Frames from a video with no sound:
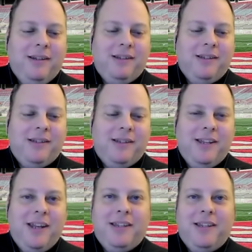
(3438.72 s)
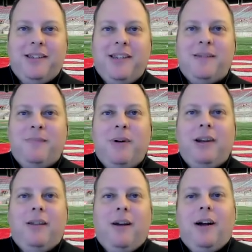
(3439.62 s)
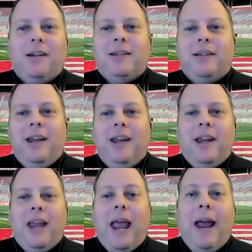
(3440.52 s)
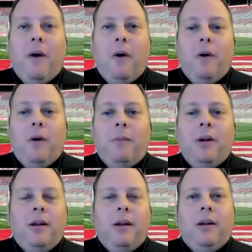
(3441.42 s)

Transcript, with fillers: just a disappointing loss at, eh, at home.